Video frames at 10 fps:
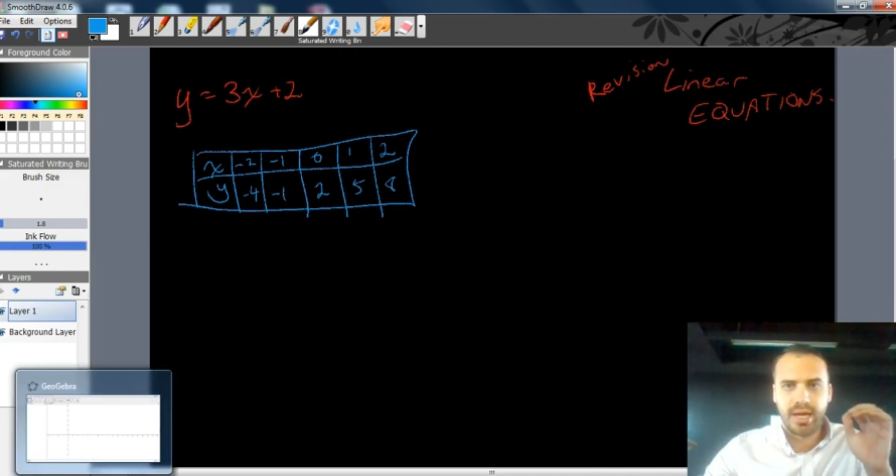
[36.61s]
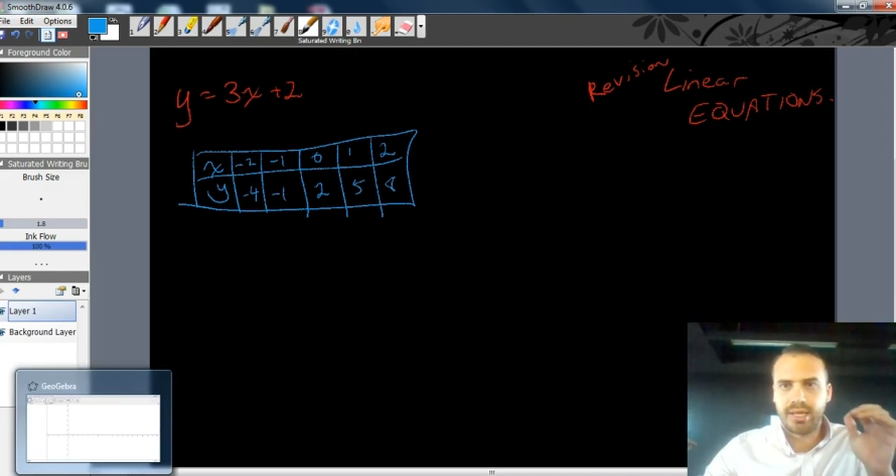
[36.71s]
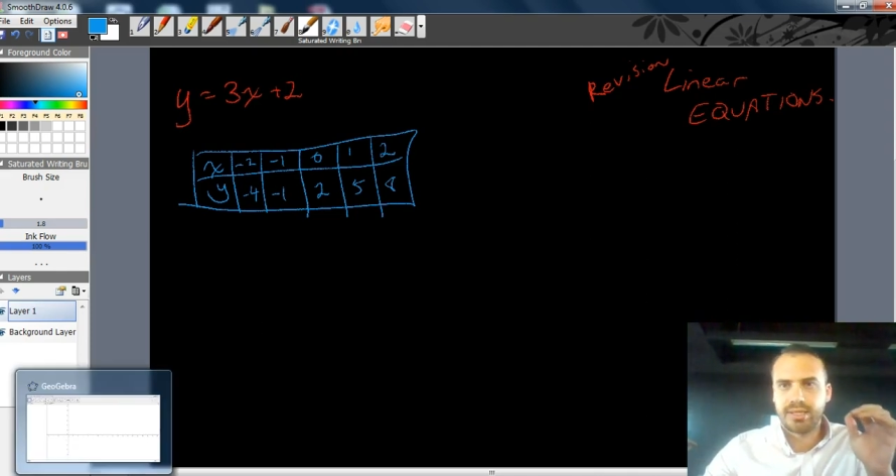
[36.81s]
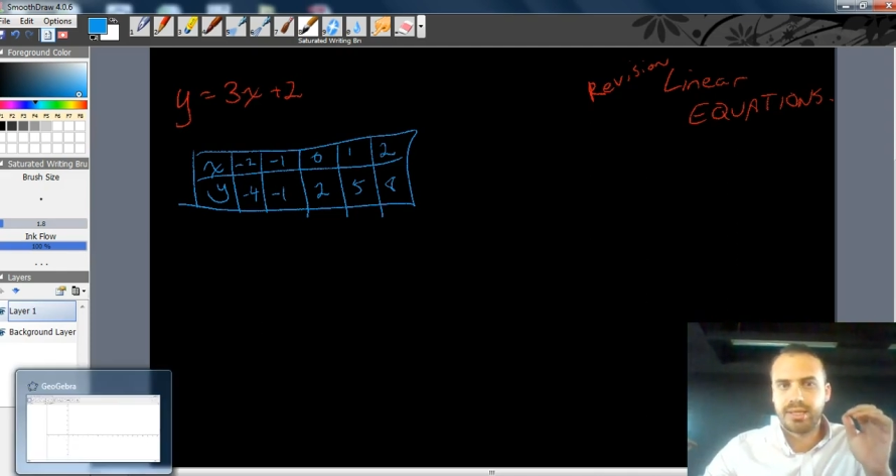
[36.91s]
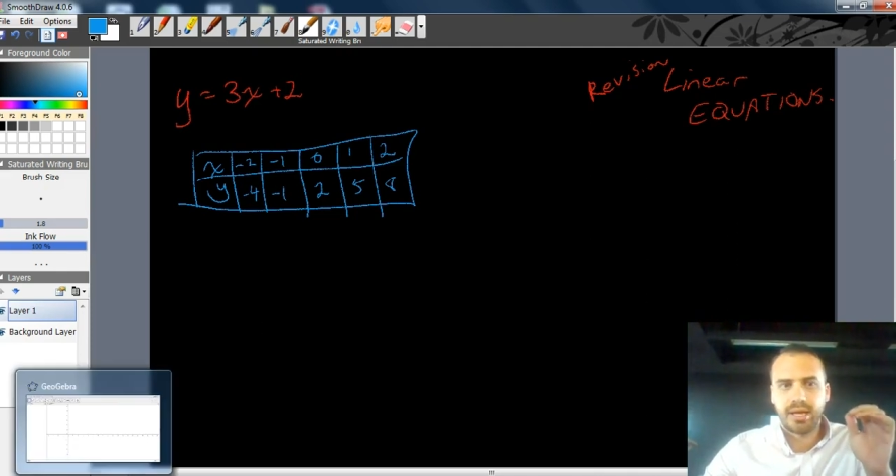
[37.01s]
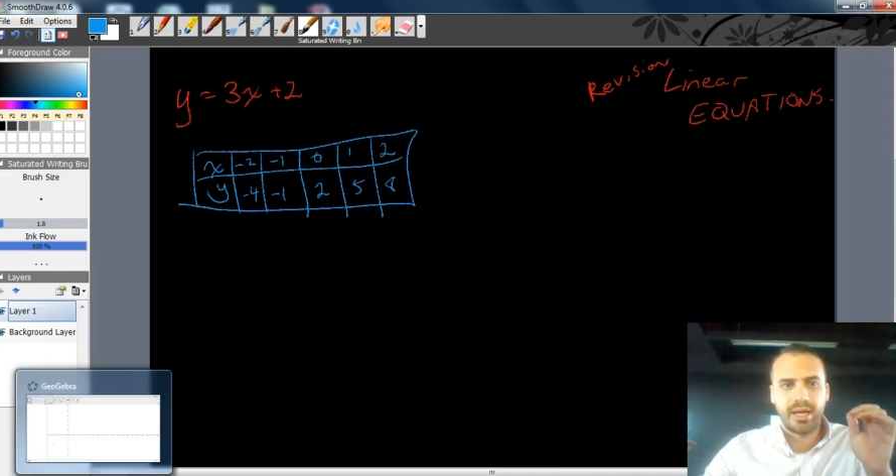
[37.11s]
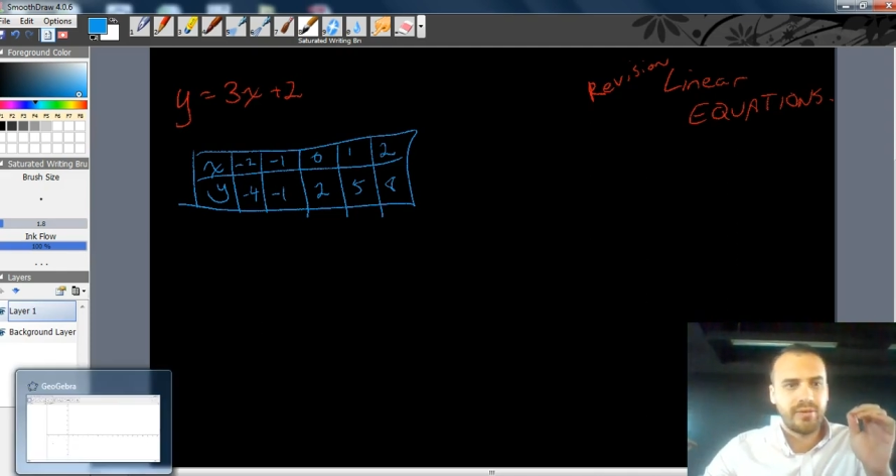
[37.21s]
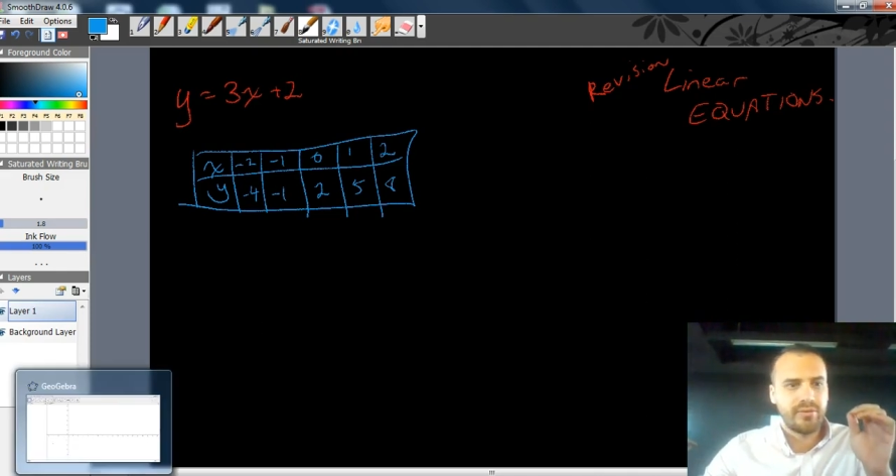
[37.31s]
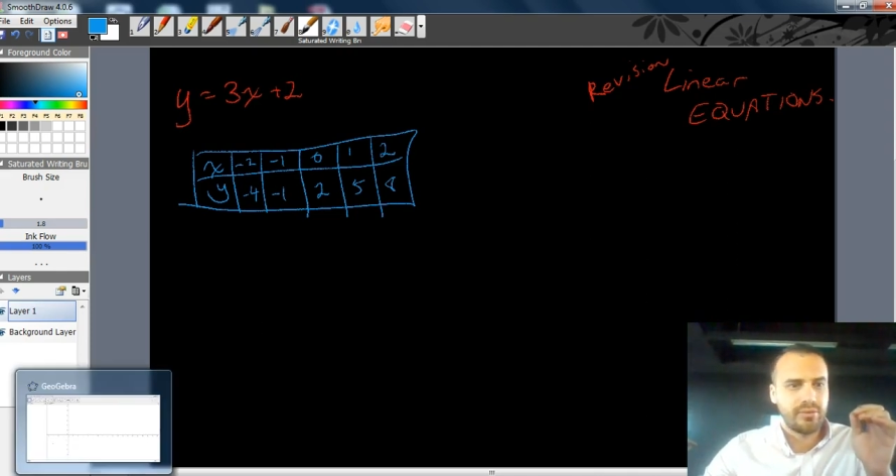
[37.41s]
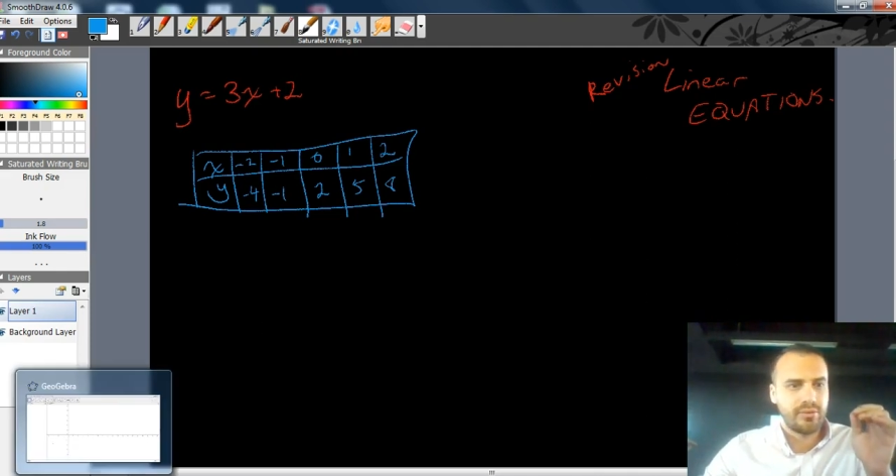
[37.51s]
as
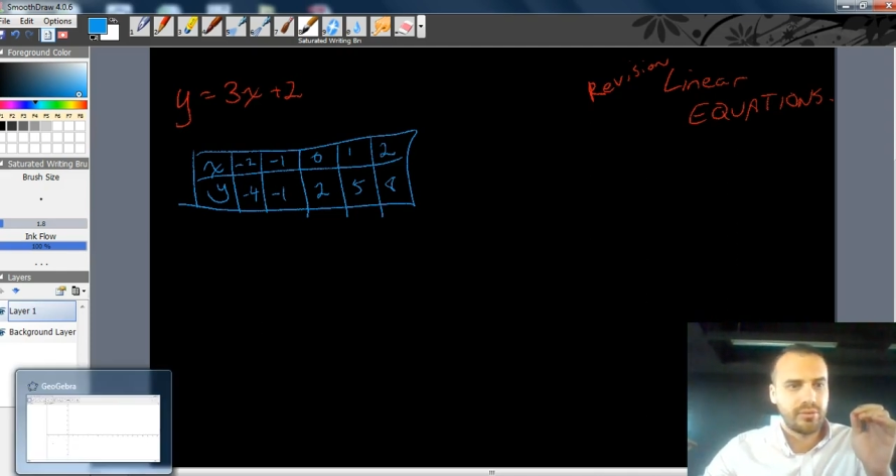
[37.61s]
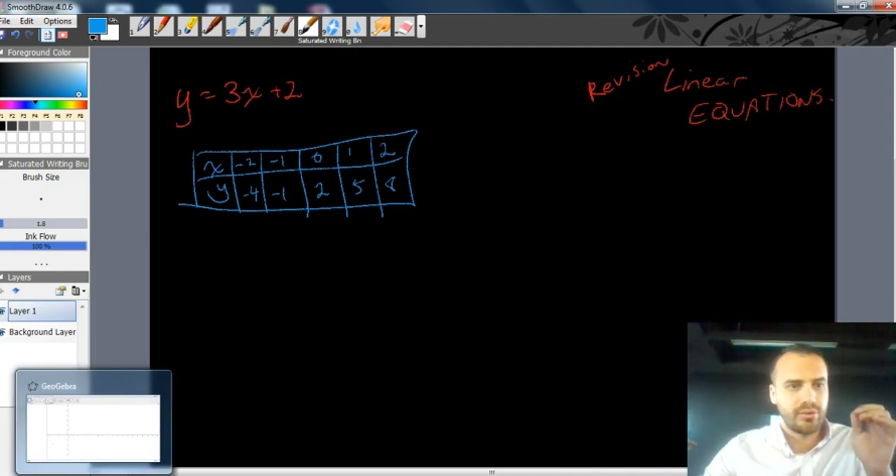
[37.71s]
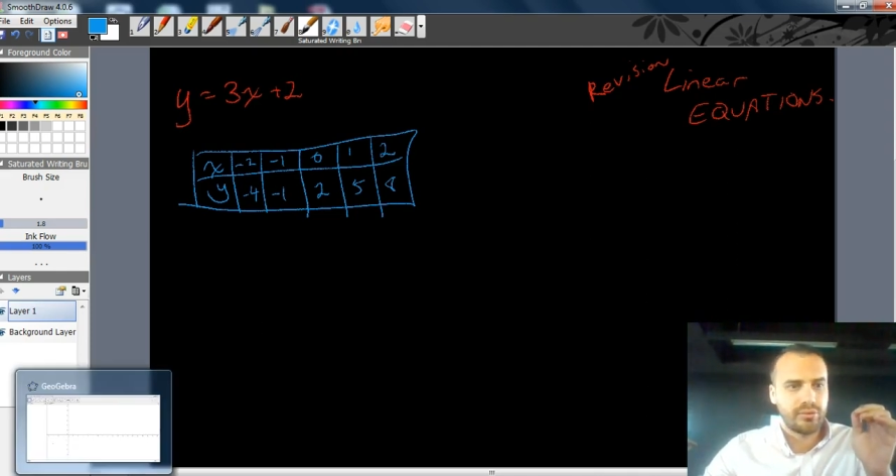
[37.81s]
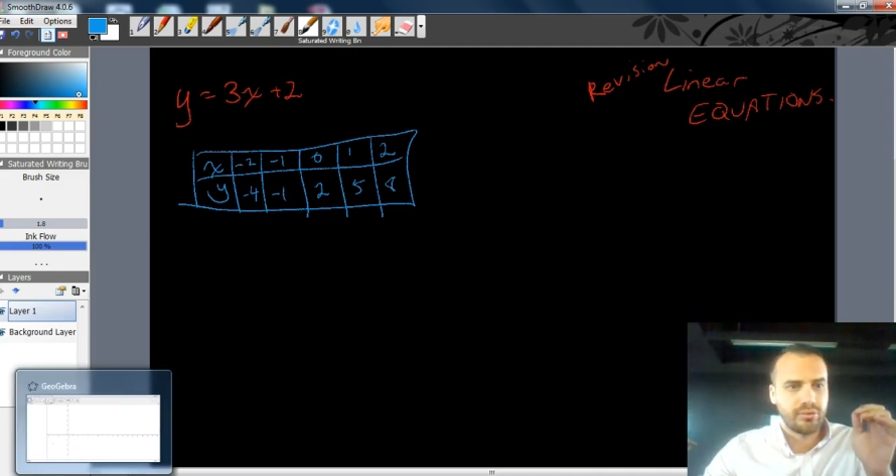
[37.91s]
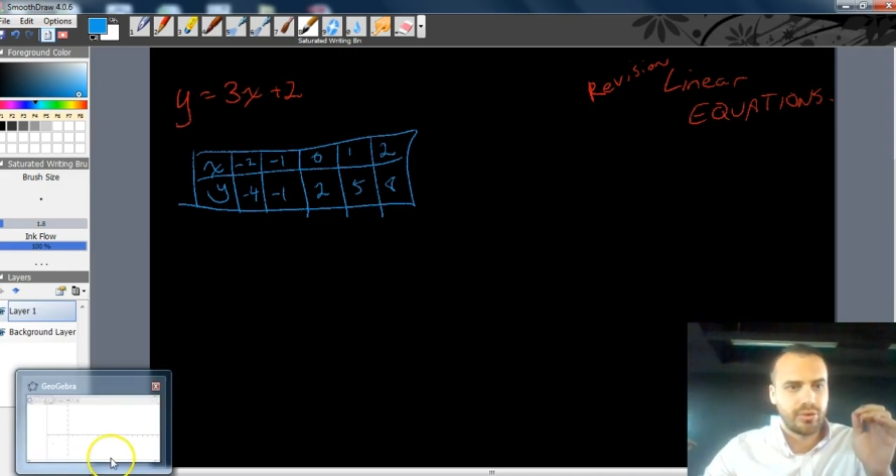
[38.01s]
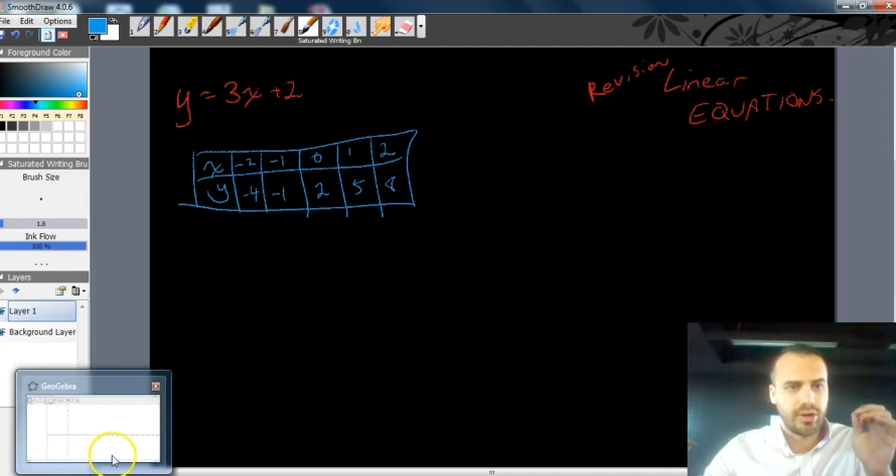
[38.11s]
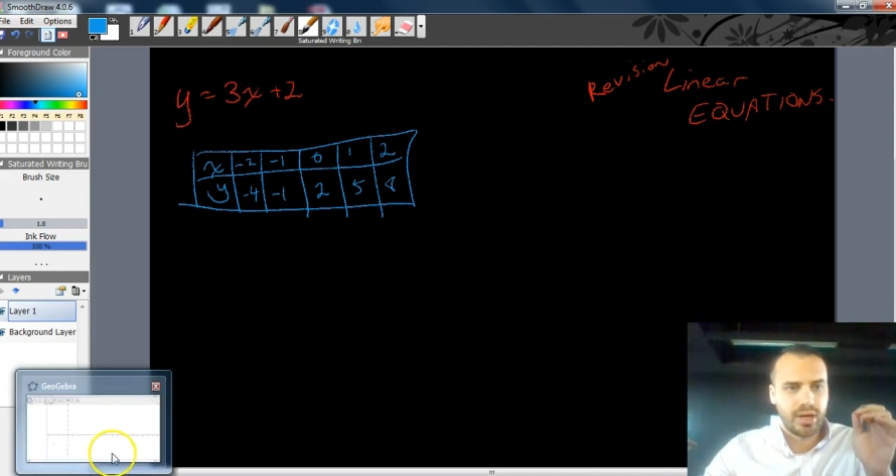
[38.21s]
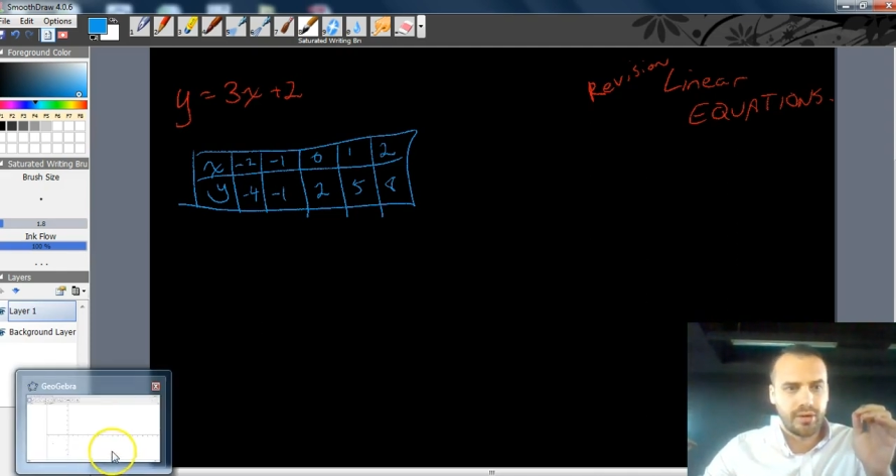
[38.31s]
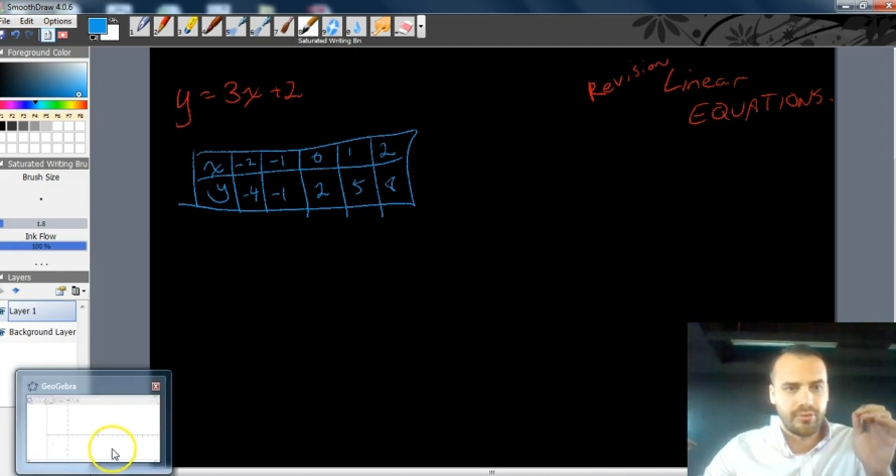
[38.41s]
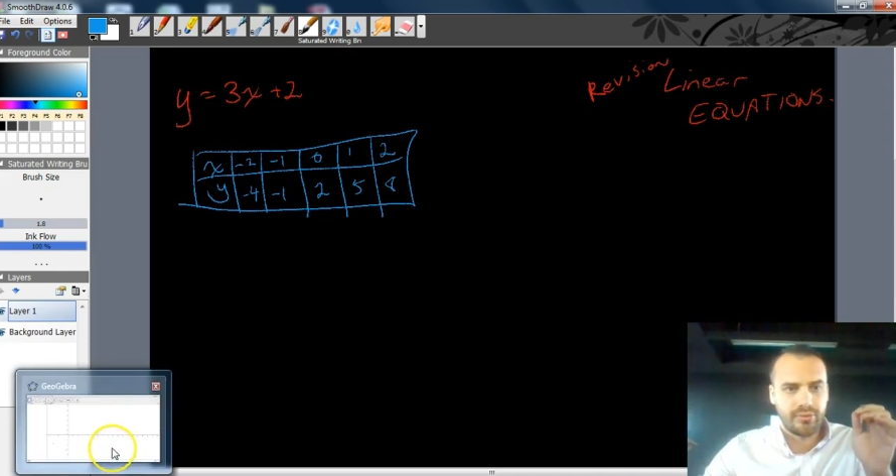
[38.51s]
a
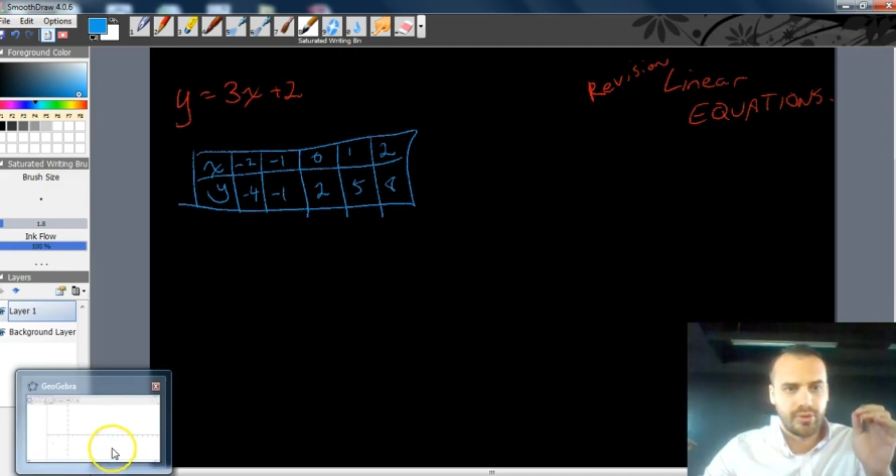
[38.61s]
graph